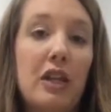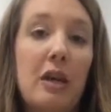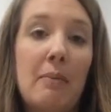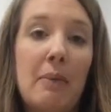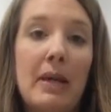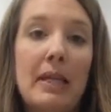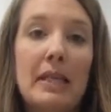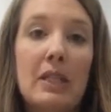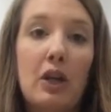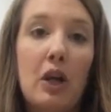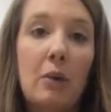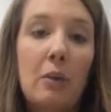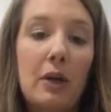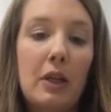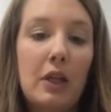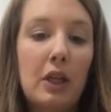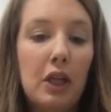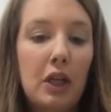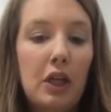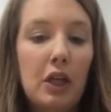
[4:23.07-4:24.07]
They may start
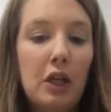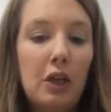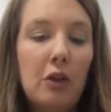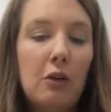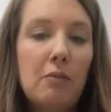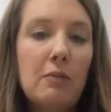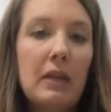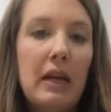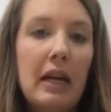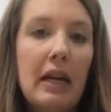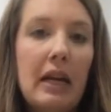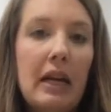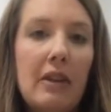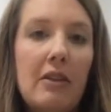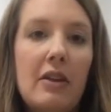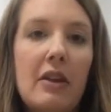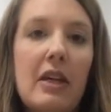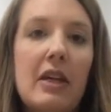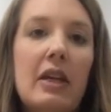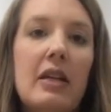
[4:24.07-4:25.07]
with cube-like
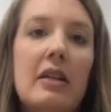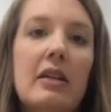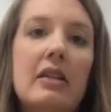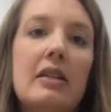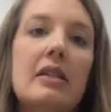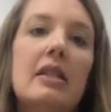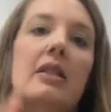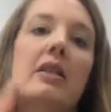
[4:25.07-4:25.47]
things,